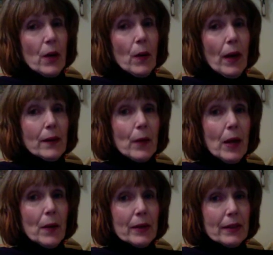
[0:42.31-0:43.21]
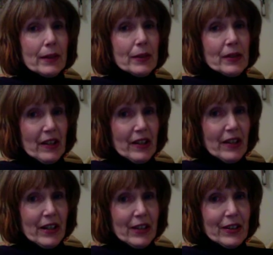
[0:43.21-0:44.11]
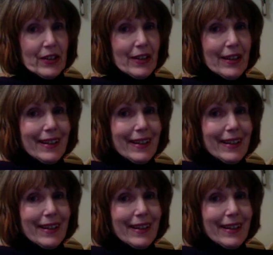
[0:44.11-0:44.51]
what will occur.